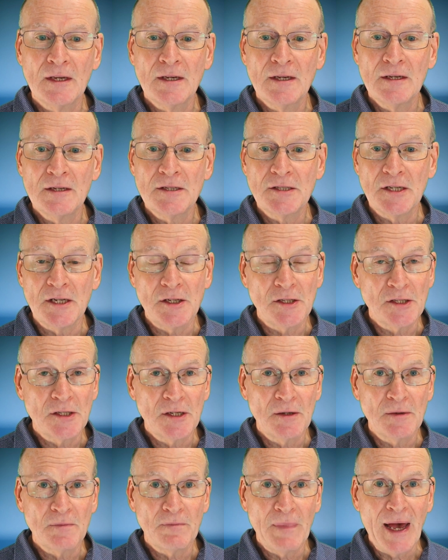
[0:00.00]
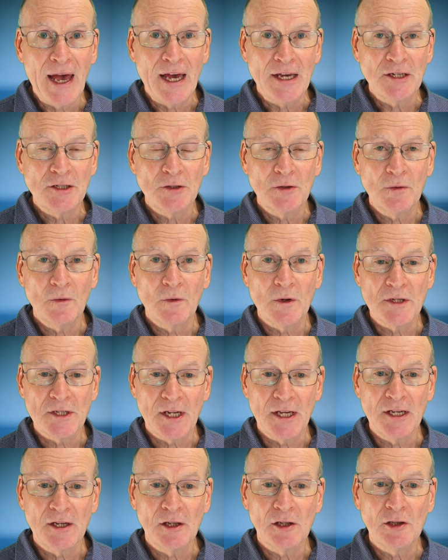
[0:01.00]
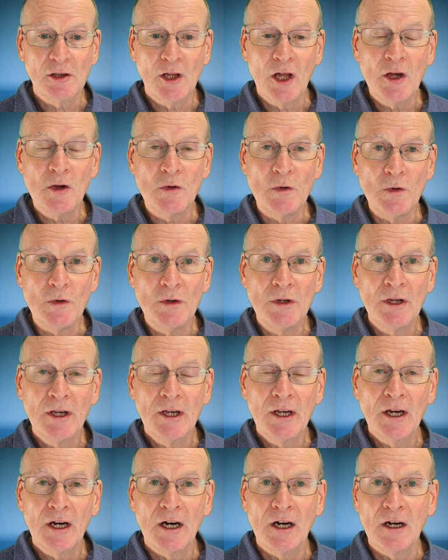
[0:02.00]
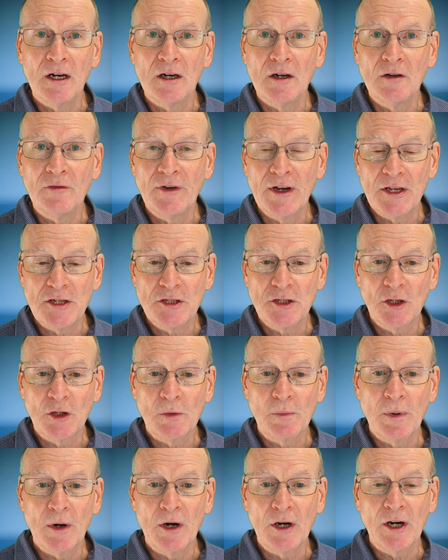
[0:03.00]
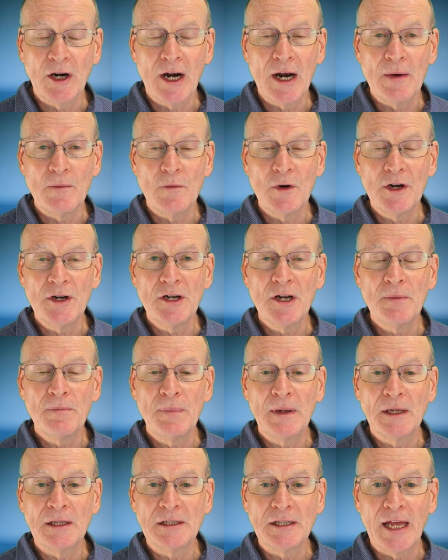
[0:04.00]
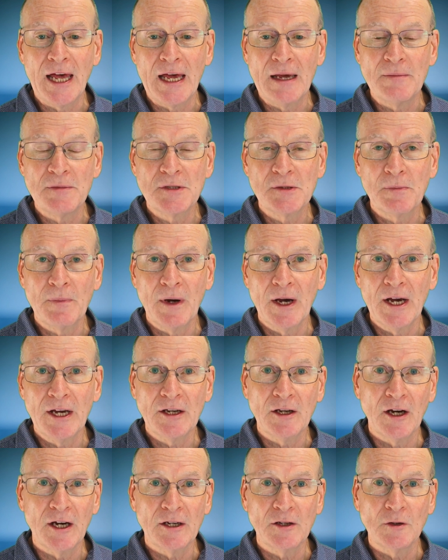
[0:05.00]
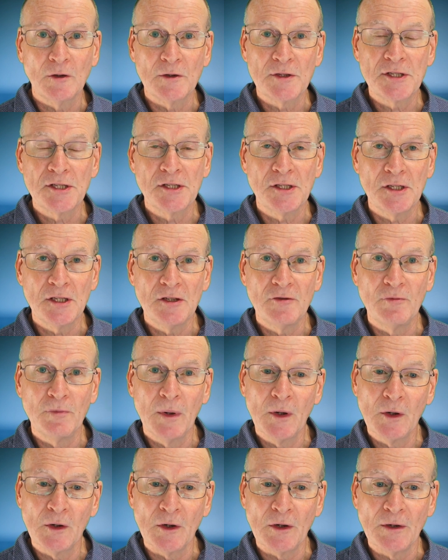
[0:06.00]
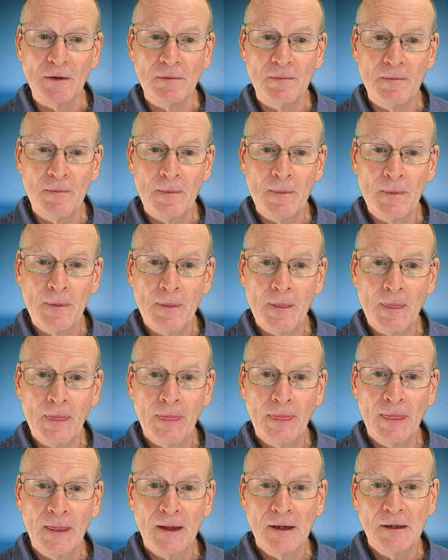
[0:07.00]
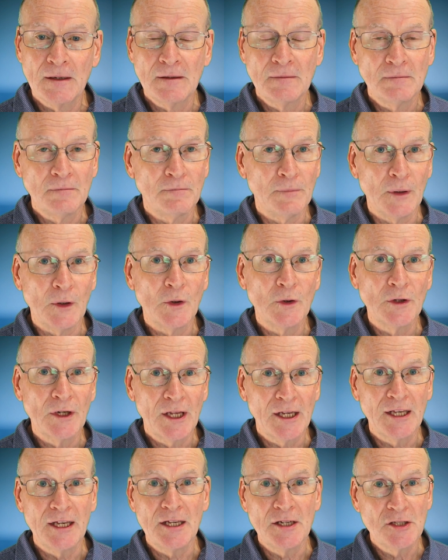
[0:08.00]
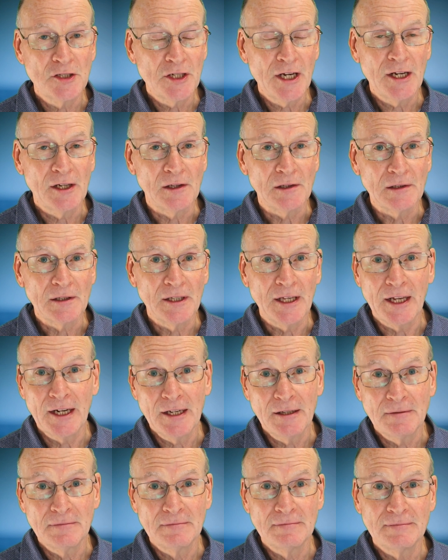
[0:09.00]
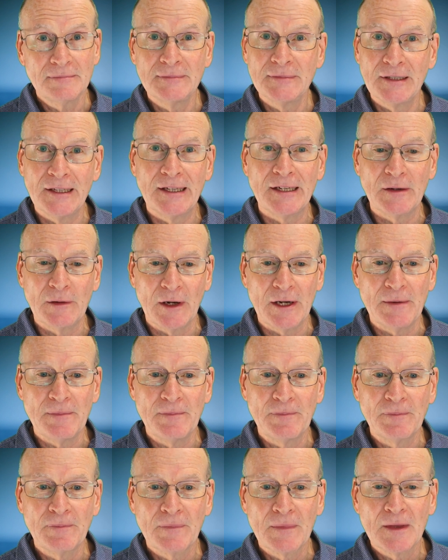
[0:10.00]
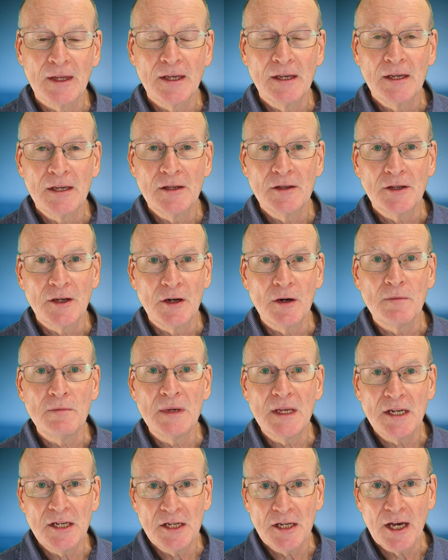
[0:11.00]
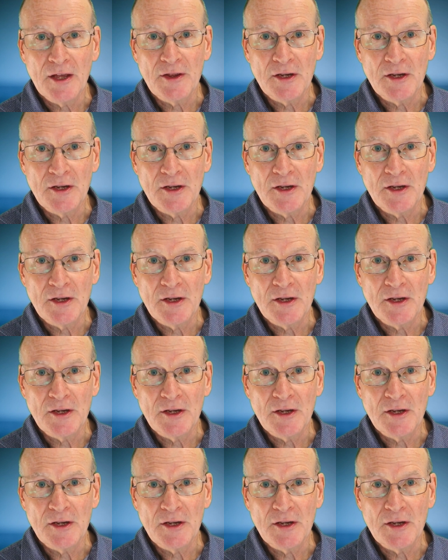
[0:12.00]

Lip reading: since bash was a clone of a shell program written at Bell Labs by a guy called Steve Bourne. Born Again Shell, get it? Anyway, there are many other